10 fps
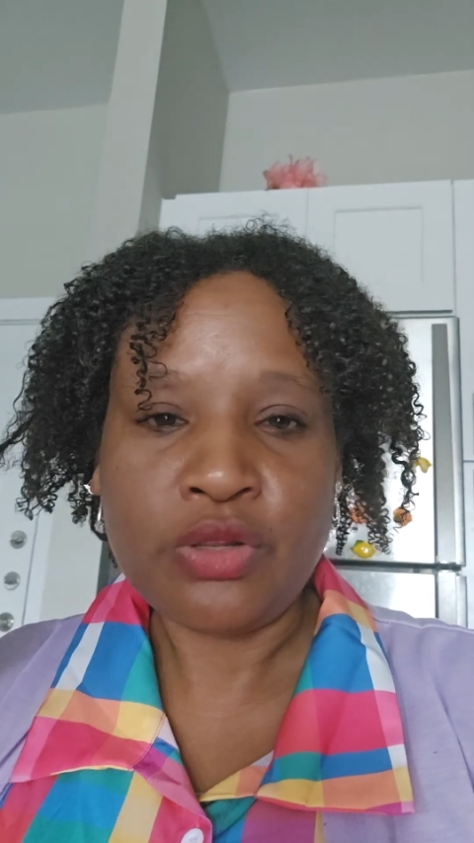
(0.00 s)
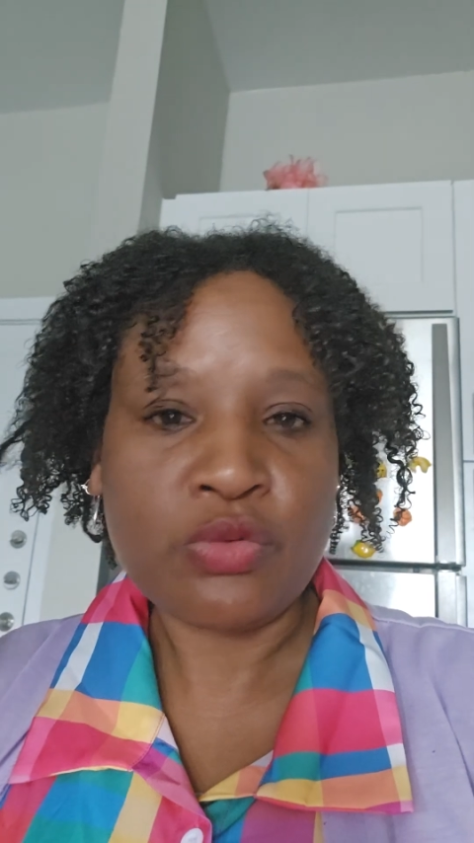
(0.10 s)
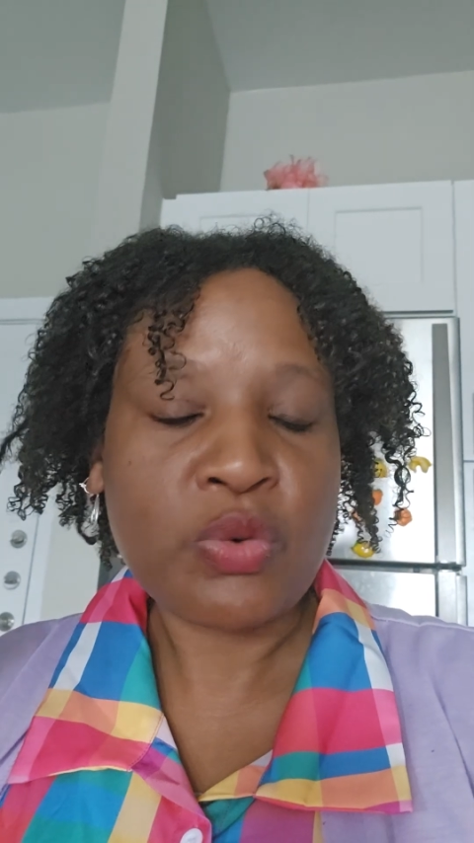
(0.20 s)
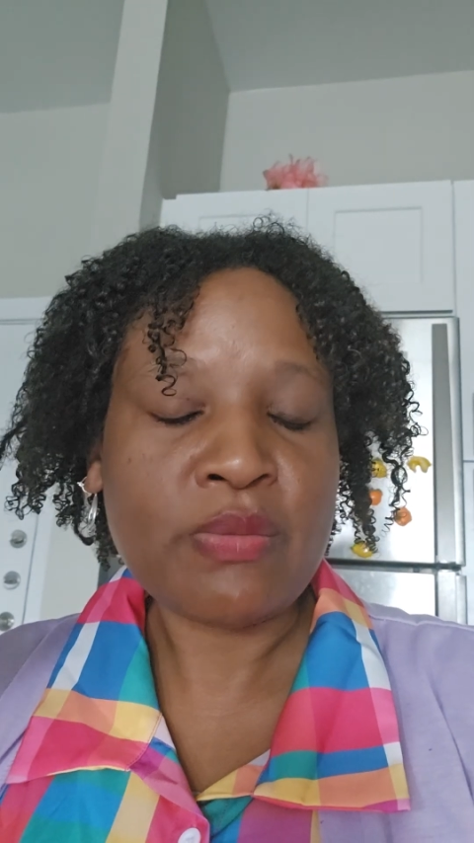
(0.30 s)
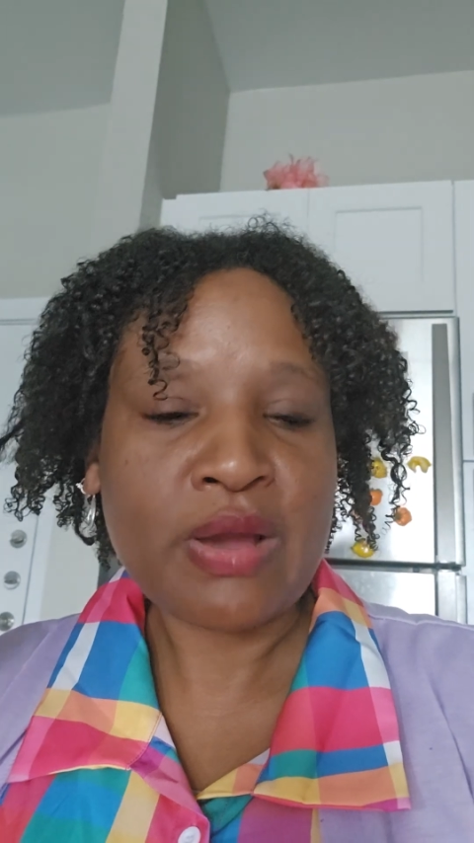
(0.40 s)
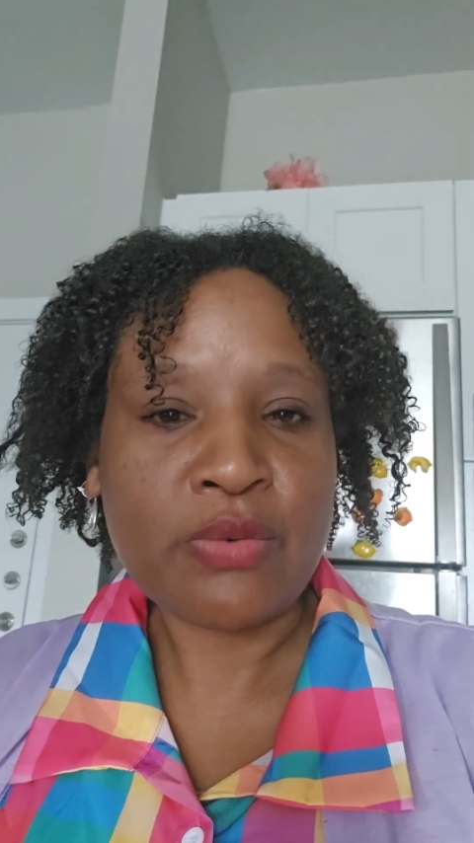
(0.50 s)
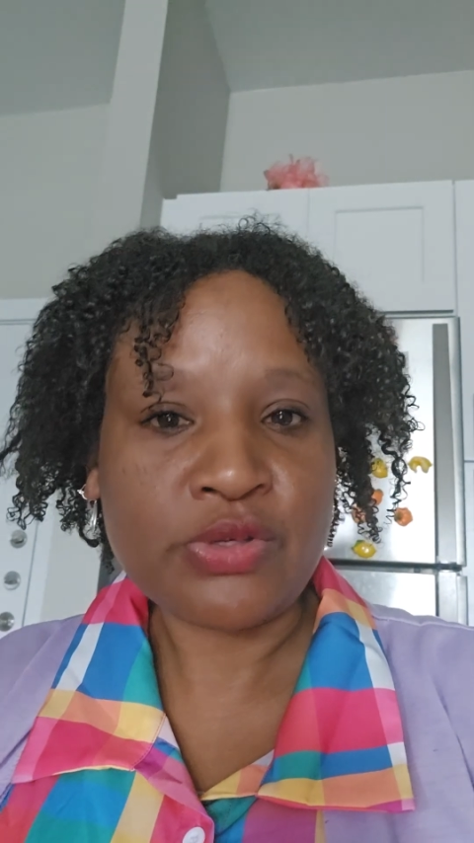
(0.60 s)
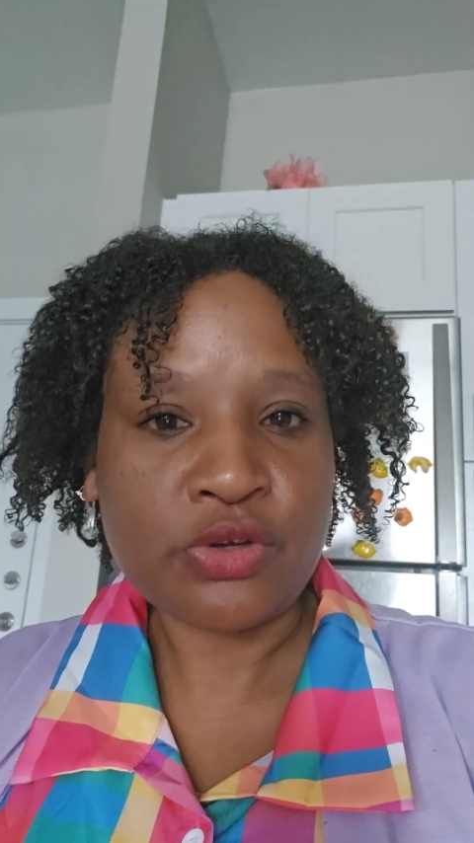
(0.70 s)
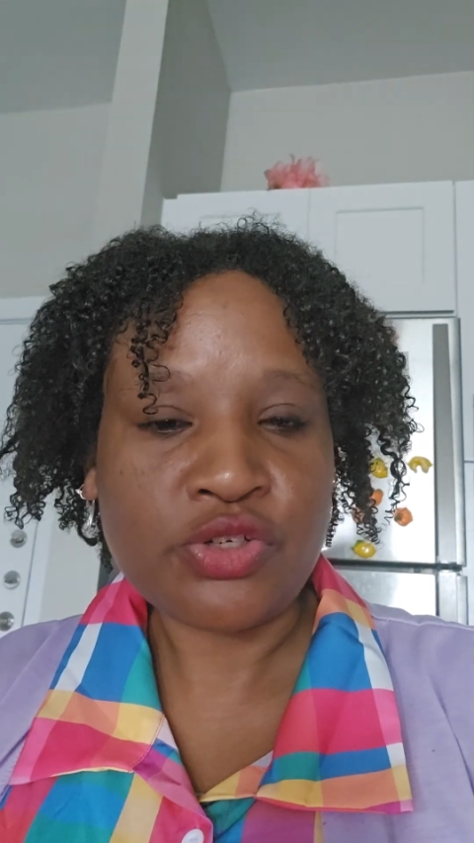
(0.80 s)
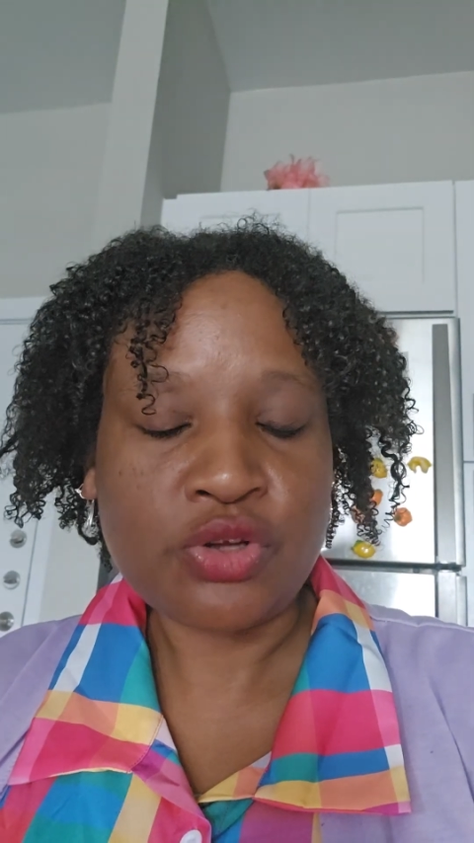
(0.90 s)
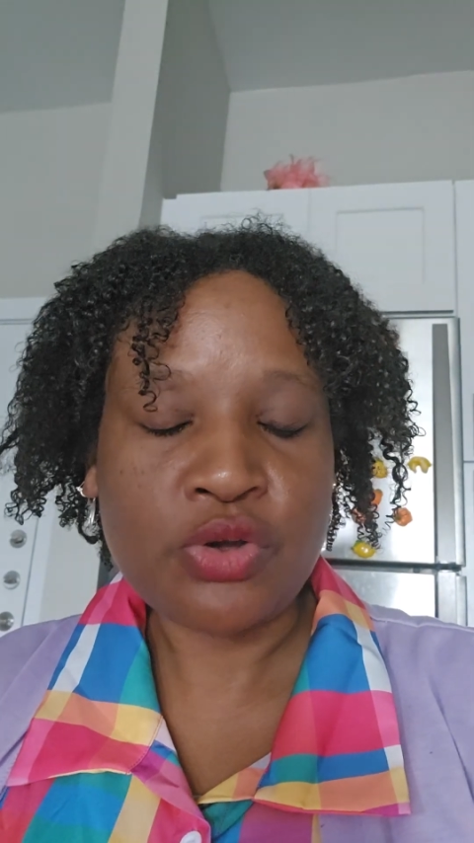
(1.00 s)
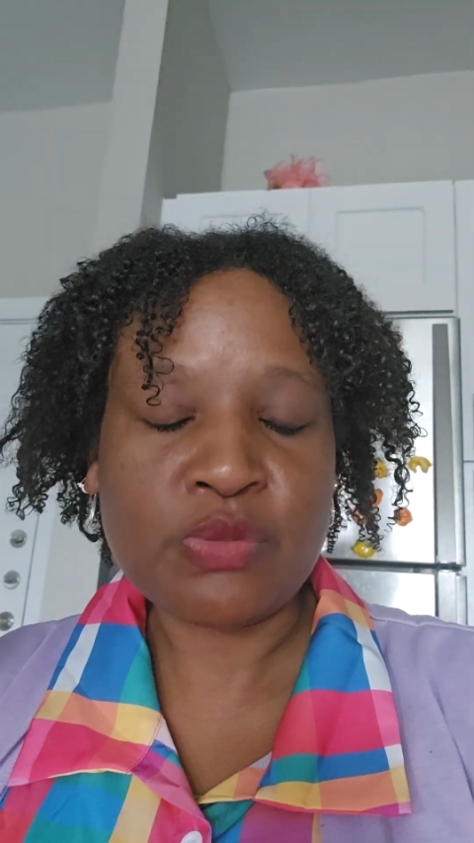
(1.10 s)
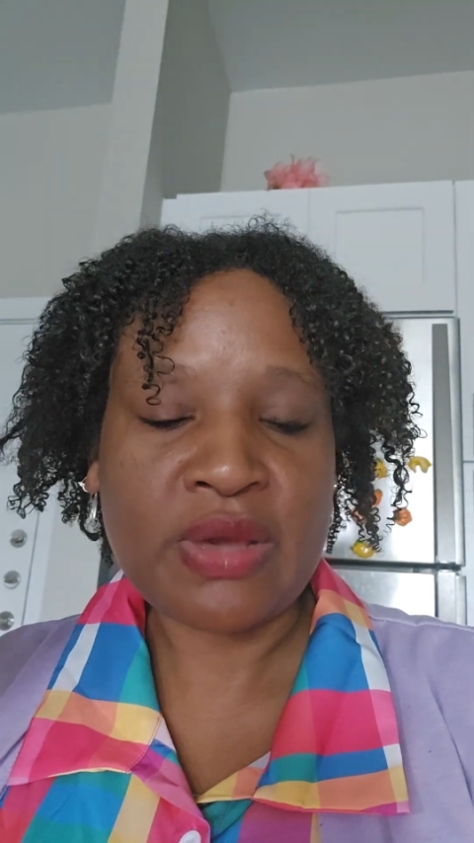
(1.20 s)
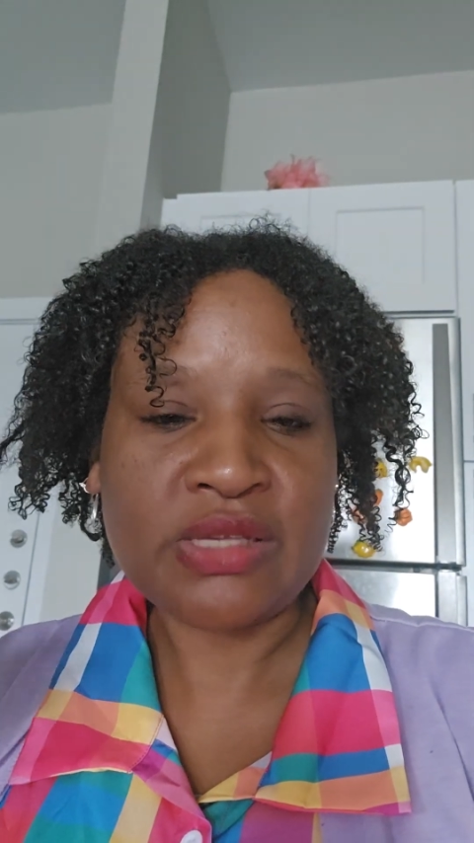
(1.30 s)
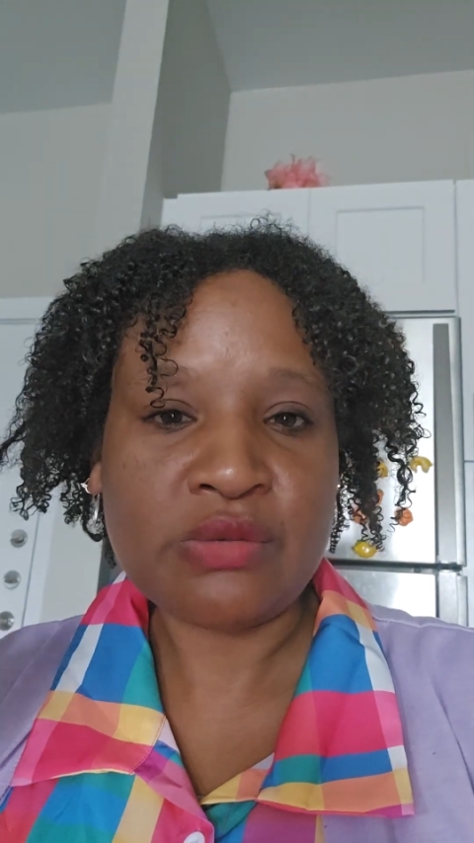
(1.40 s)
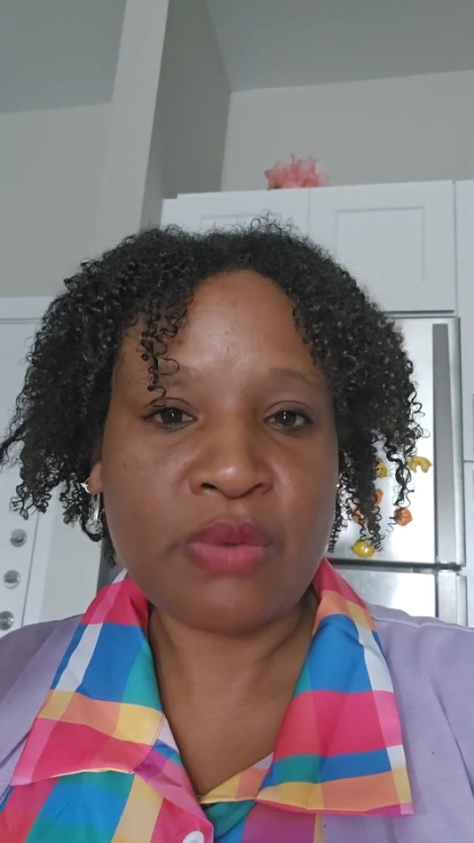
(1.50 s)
what my research shows based